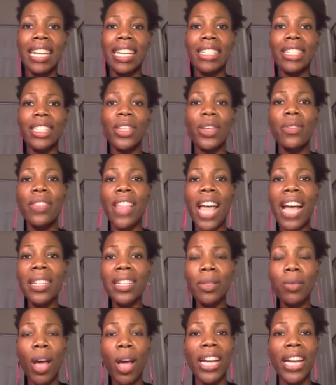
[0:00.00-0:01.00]
And so
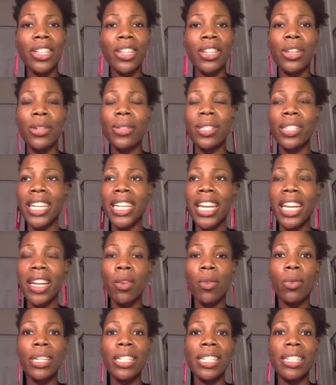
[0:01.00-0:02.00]
that's why, you know,
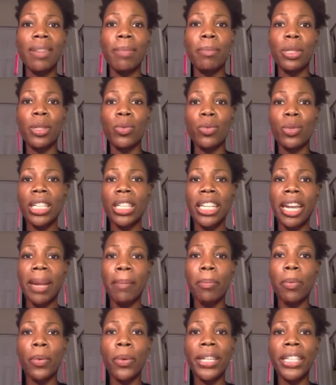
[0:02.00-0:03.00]
seeking wisdom is really
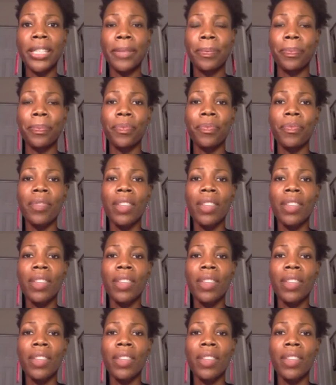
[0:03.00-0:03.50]
important.